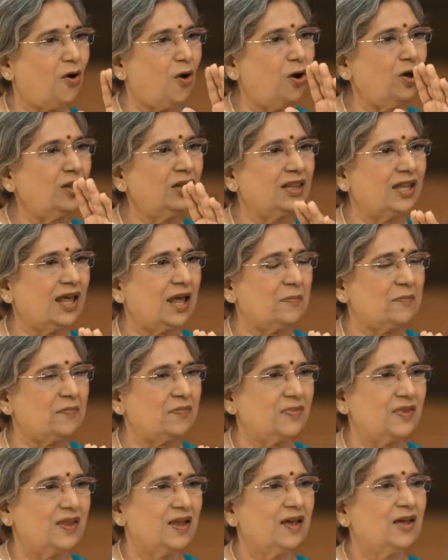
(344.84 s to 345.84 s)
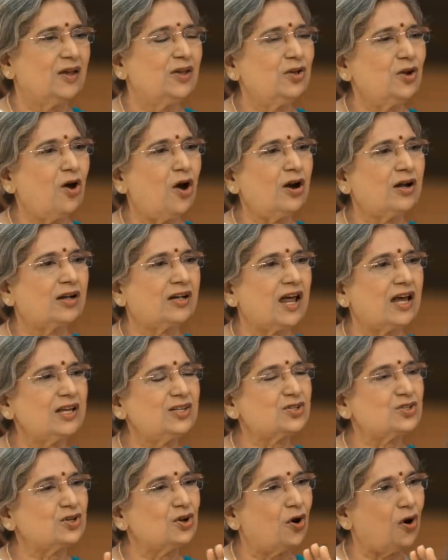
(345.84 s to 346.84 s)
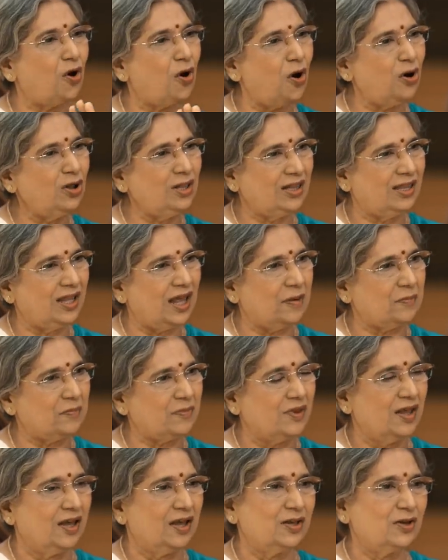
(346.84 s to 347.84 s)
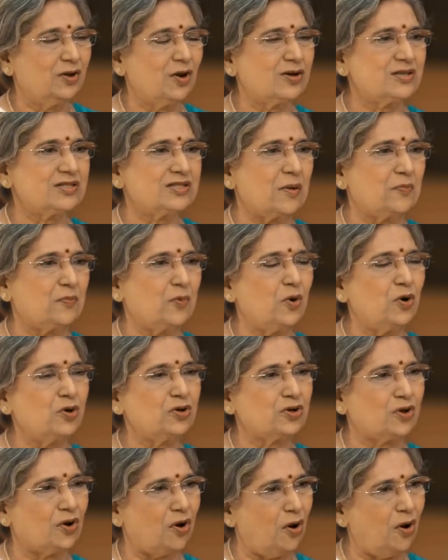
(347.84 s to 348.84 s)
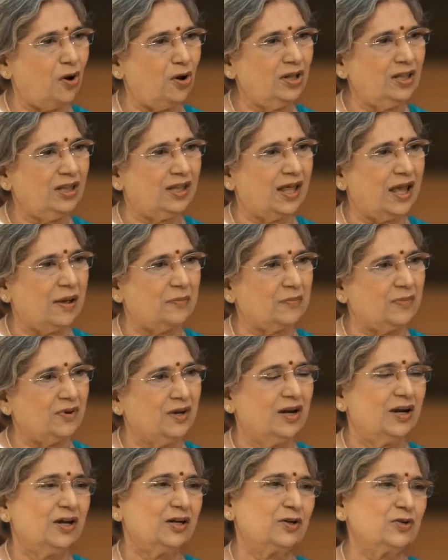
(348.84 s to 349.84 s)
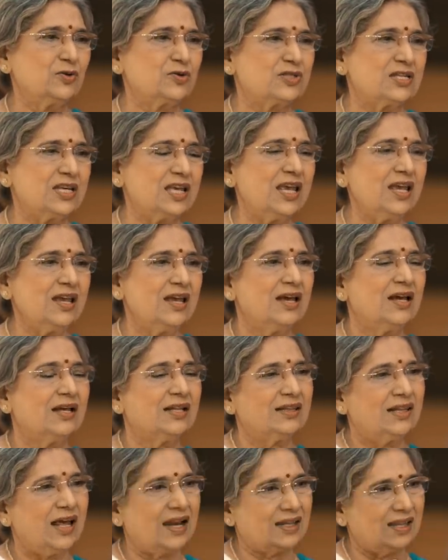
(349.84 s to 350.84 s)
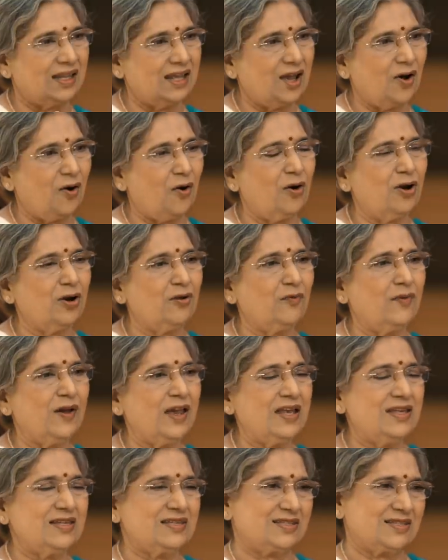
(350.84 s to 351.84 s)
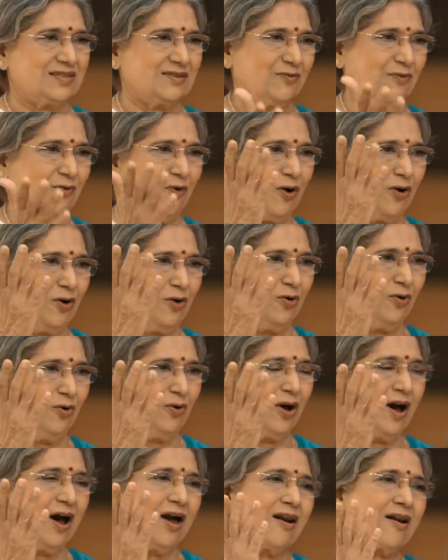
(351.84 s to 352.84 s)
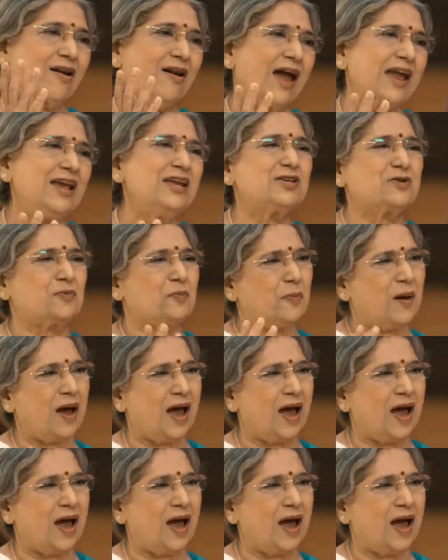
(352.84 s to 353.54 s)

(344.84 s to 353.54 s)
on them, your touch on them, your support on them to see that they always follow a right